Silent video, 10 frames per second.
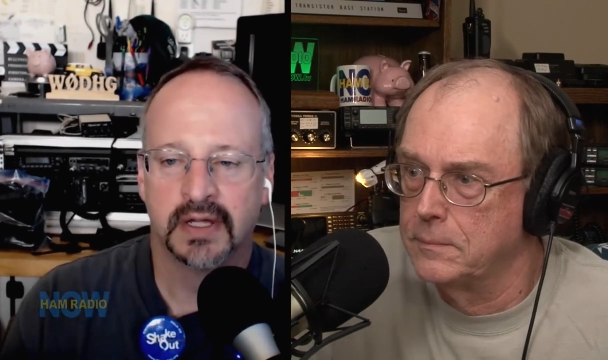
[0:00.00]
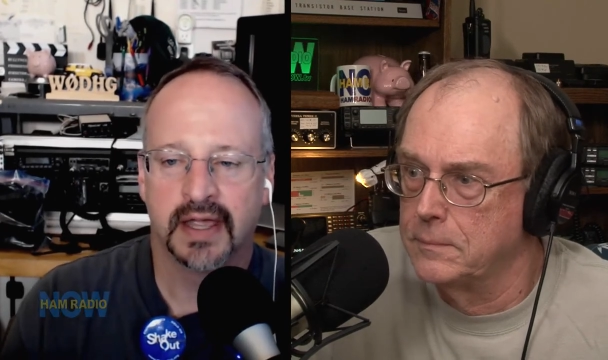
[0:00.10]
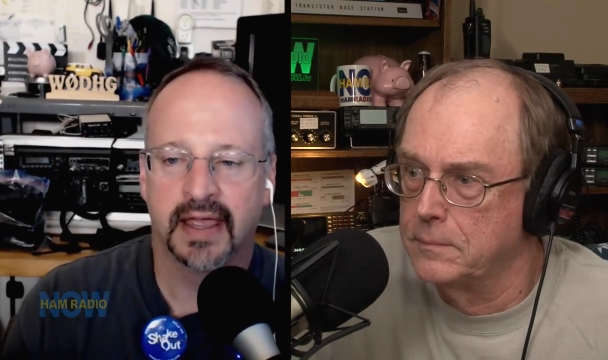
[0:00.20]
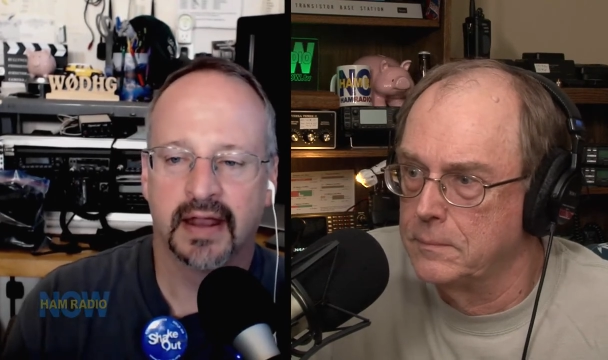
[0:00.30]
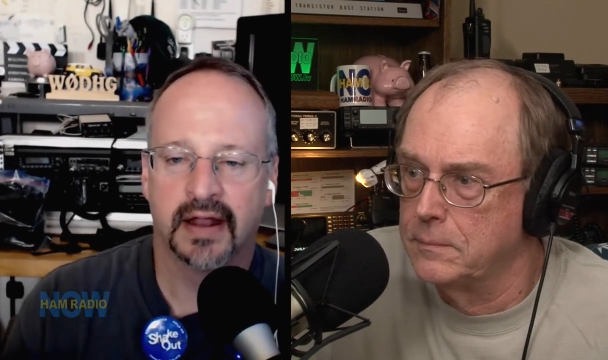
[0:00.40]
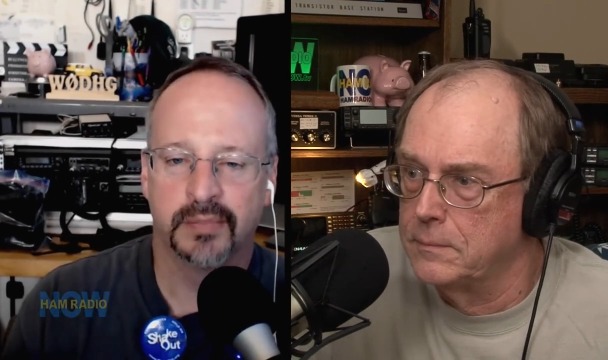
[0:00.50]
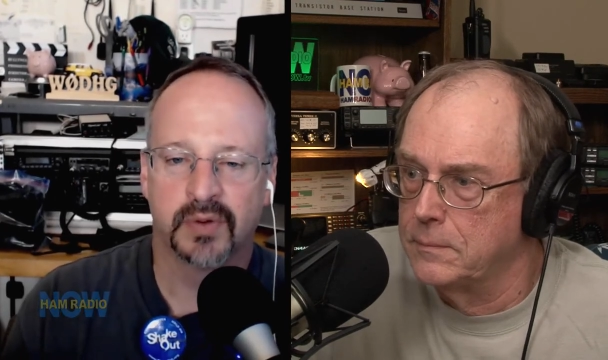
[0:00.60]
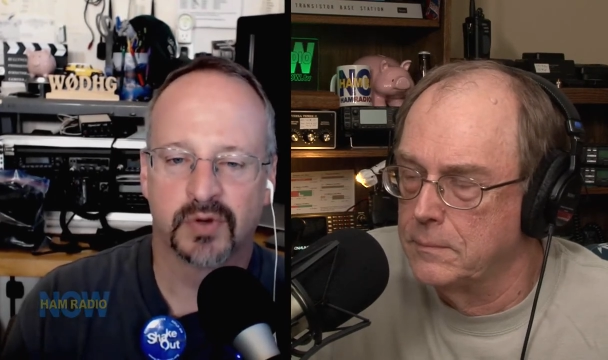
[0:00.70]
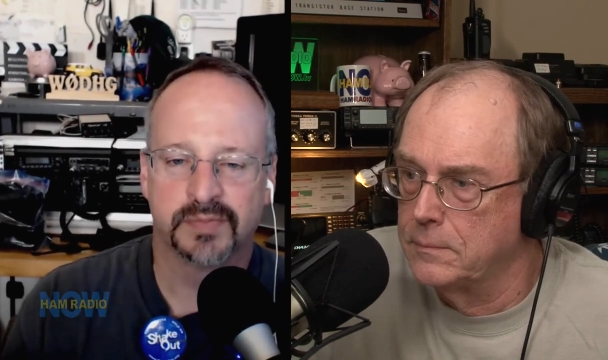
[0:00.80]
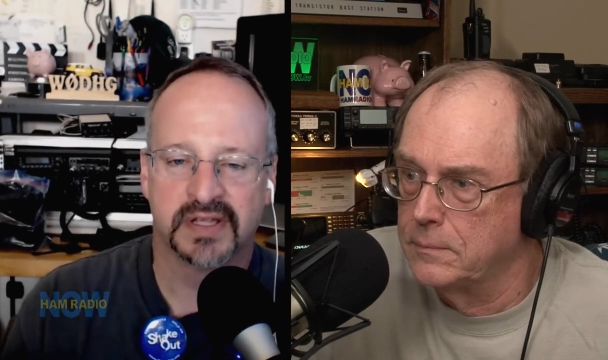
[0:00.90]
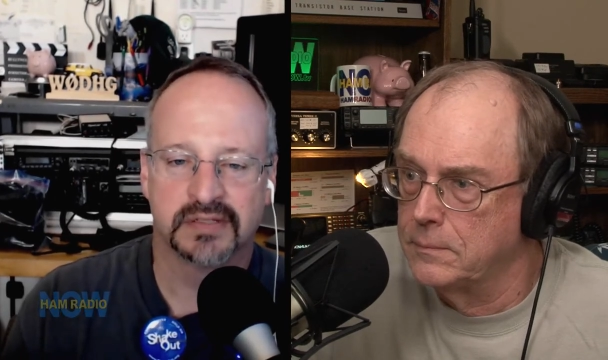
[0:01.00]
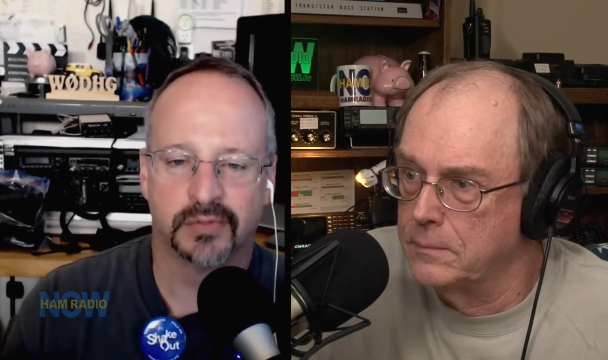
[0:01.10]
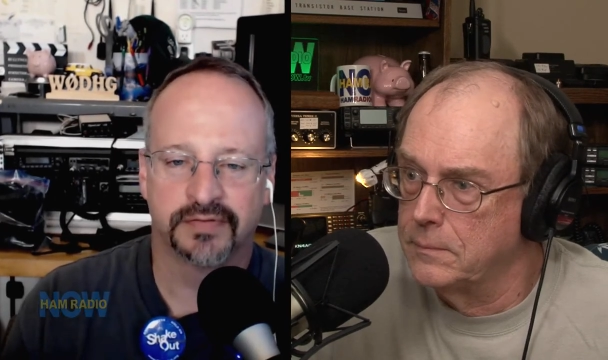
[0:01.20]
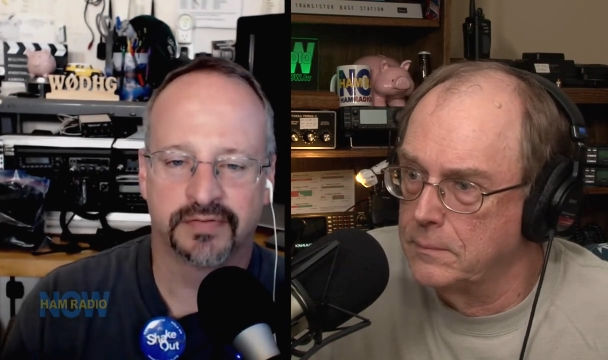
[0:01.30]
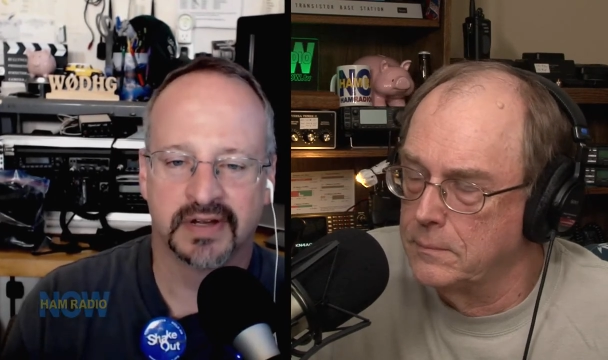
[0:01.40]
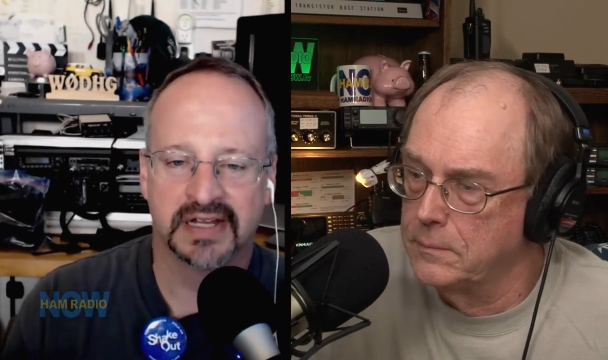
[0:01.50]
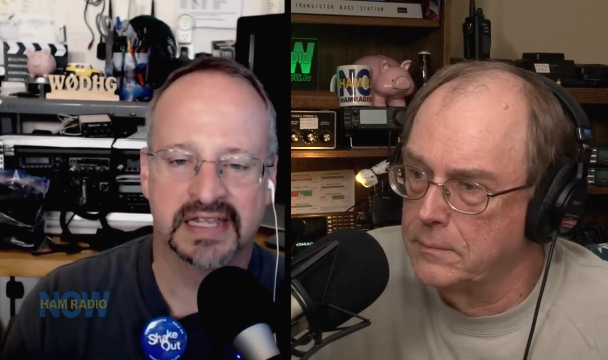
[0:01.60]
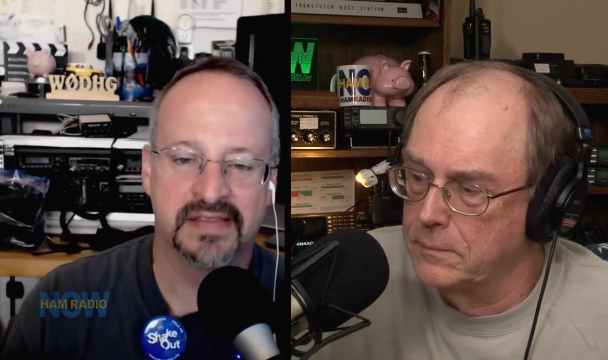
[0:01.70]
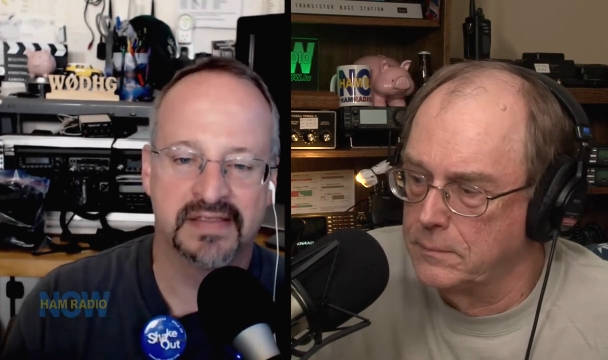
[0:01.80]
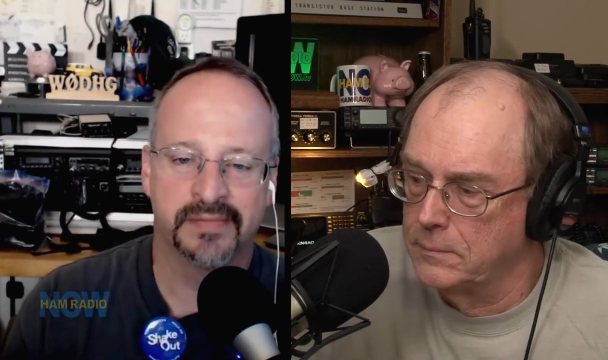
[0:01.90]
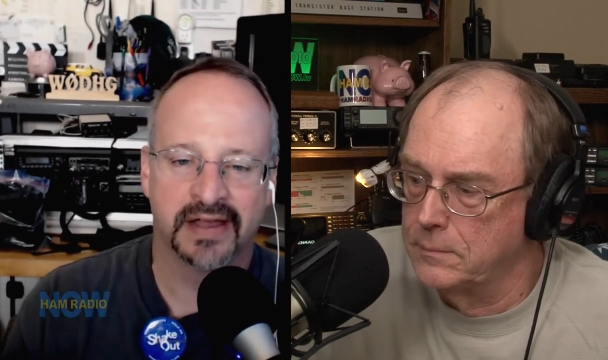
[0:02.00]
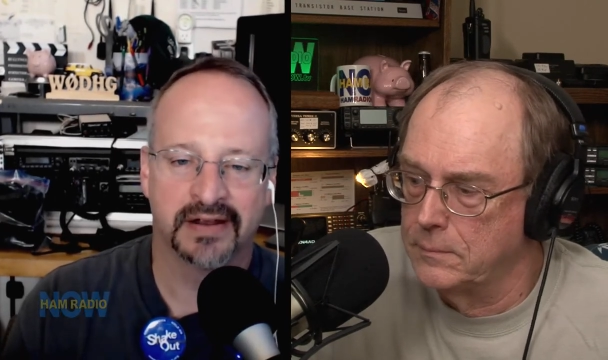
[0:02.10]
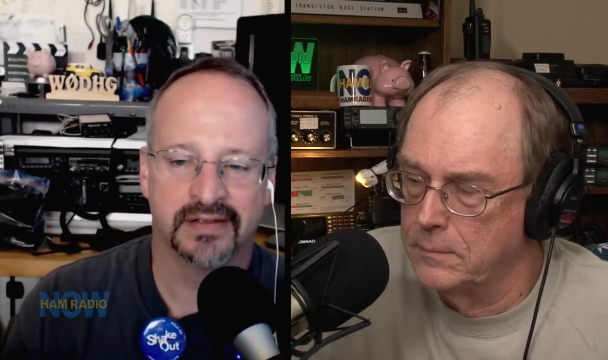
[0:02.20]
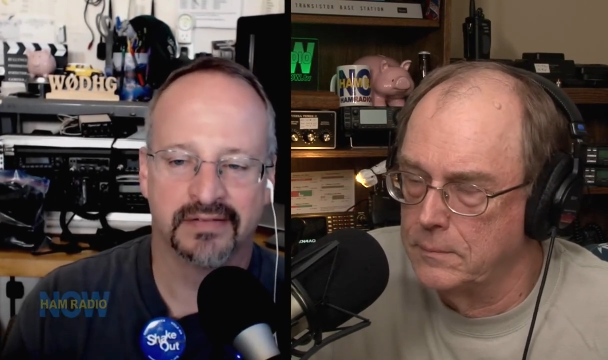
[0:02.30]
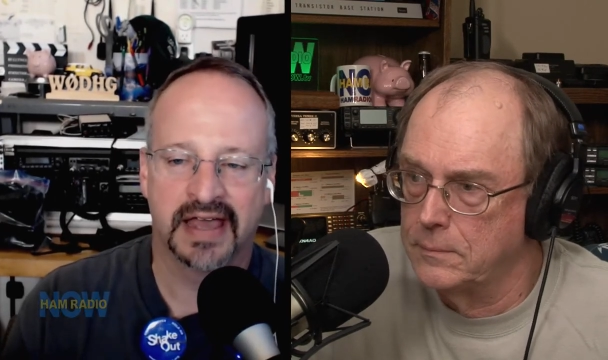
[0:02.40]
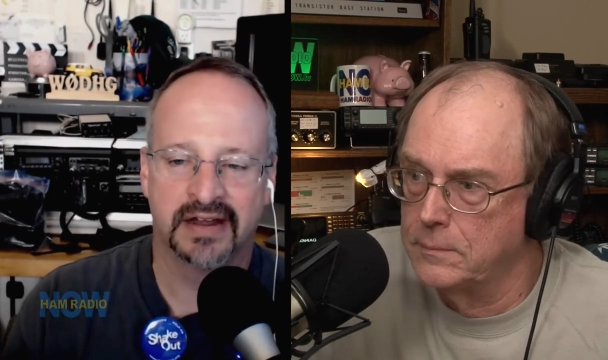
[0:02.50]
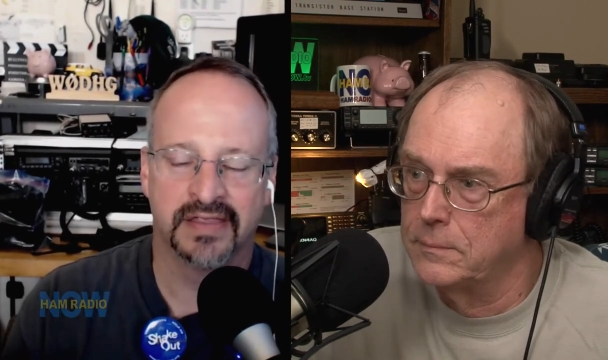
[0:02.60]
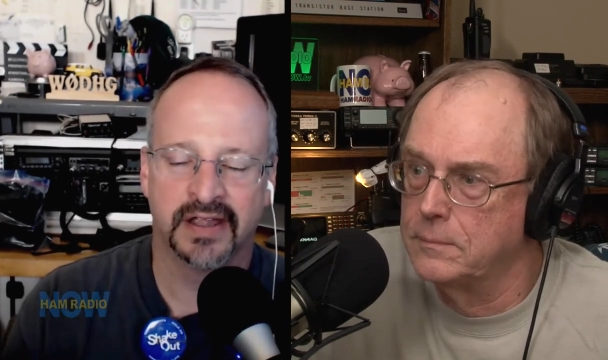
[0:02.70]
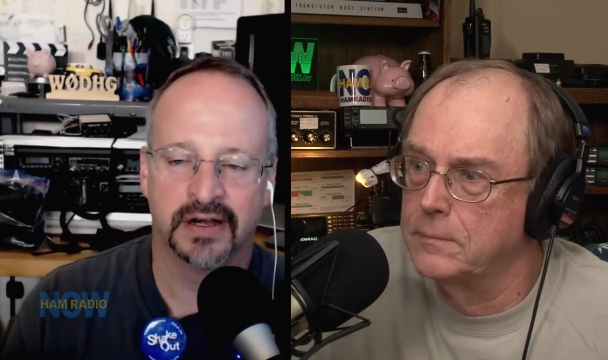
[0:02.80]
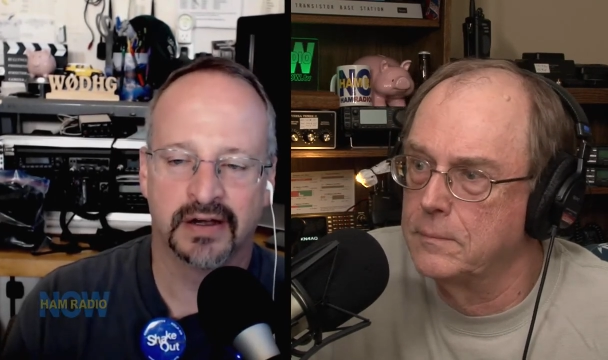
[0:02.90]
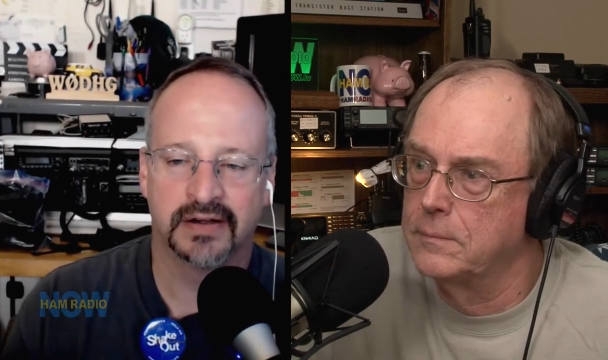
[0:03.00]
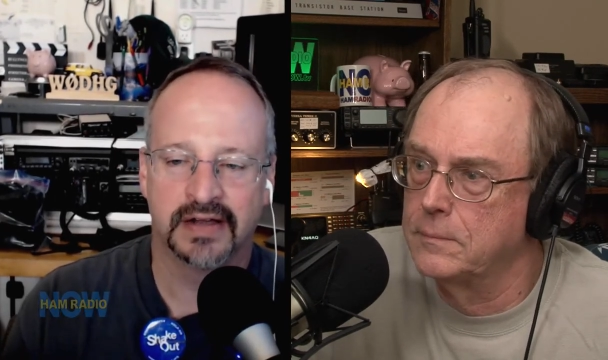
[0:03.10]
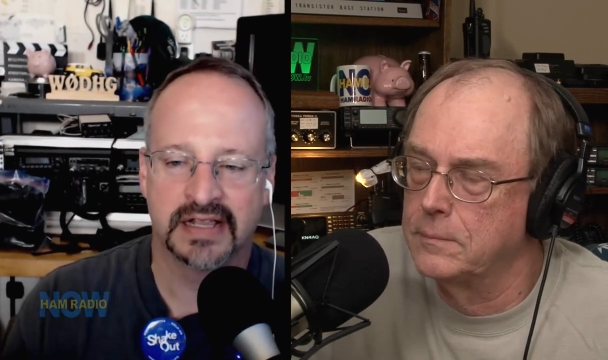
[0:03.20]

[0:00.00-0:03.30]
Speaker 1: and I'll be responsible for getting them out of out of there at